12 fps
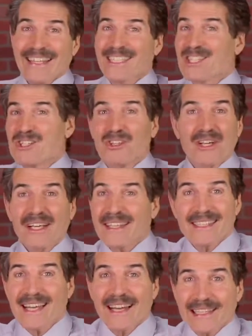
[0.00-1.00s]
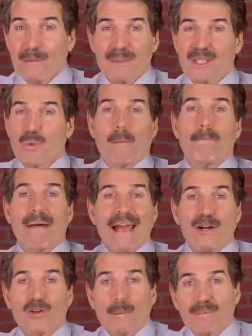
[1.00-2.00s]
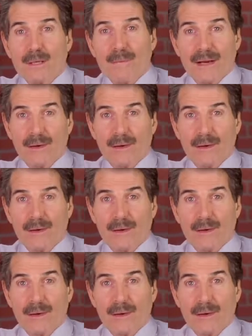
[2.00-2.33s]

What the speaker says: That's good. Entitlements will bankrupt